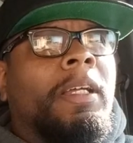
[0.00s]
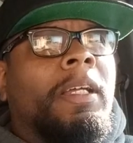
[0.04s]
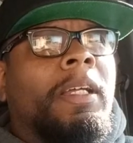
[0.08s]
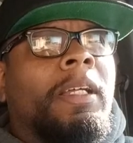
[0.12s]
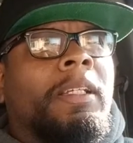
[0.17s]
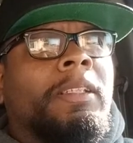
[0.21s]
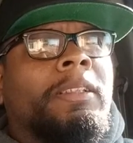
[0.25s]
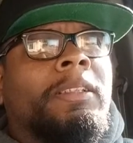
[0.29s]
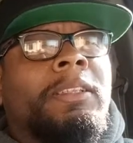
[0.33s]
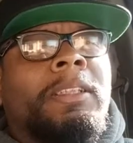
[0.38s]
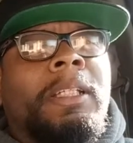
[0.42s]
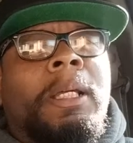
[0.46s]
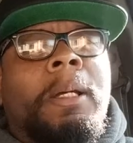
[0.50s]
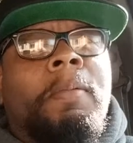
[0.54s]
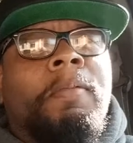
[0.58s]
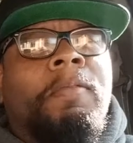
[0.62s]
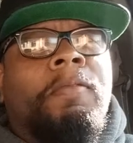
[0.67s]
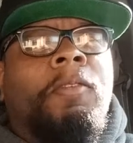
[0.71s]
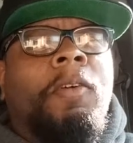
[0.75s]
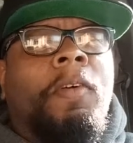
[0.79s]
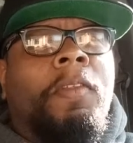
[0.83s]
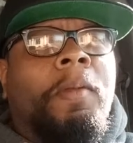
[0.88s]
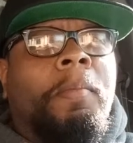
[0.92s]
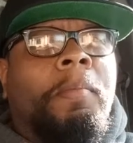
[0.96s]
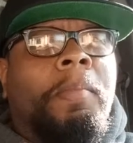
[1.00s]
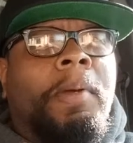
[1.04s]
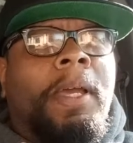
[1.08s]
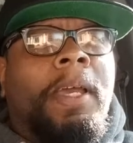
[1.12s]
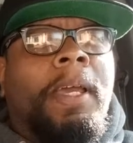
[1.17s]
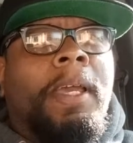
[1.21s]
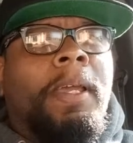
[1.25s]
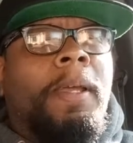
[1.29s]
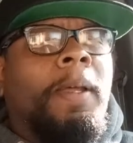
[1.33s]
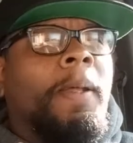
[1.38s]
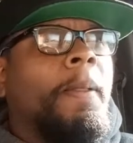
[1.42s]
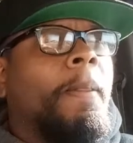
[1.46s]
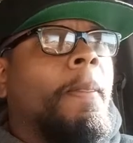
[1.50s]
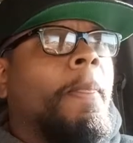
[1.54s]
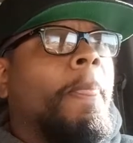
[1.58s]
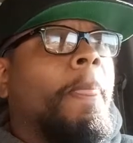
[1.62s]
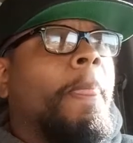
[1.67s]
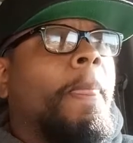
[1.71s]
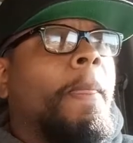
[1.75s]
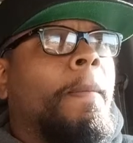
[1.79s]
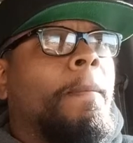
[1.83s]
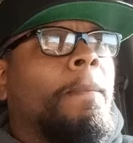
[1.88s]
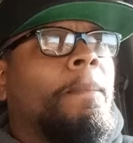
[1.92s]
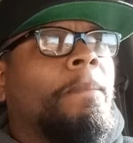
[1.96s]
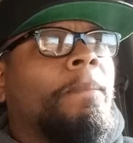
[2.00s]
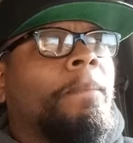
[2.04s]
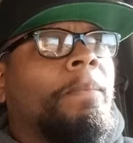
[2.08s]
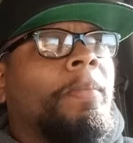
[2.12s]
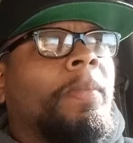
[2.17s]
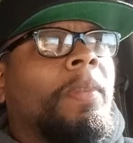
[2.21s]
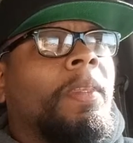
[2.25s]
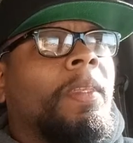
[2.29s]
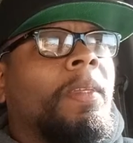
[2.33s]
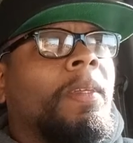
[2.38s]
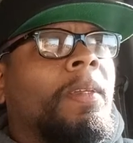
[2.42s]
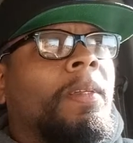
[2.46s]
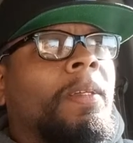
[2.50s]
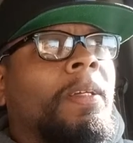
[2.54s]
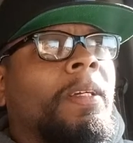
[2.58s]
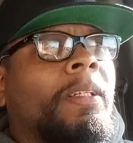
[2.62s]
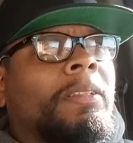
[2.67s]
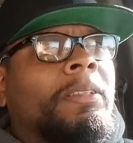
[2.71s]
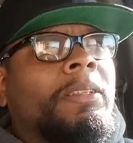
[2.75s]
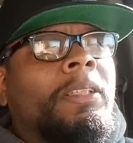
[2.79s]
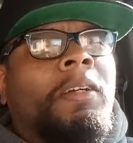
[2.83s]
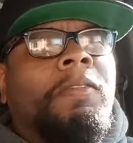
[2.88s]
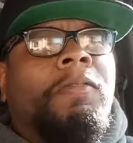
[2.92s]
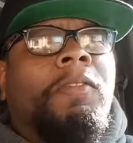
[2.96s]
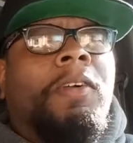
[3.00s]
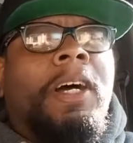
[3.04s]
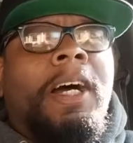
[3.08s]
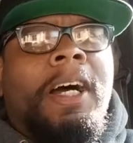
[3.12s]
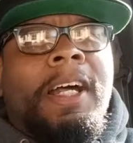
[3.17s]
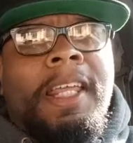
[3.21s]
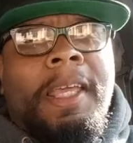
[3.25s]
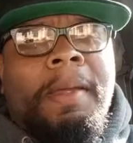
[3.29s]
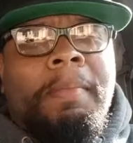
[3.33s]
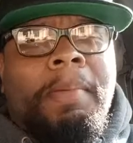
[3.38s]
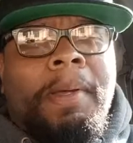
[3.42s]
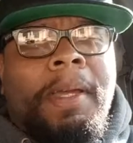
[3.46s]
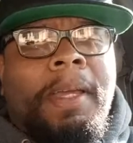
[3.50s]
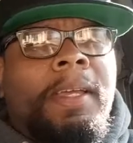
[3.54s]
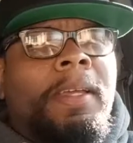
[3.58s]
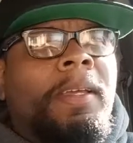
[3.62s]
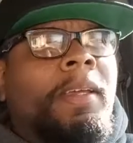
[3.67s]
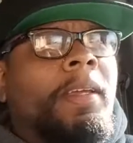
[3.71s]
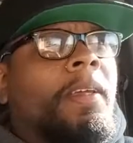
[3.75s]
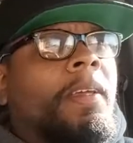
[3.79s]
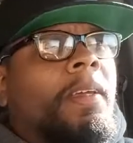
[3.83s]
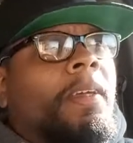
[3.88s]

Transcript: except for the pay. Except for how they pay.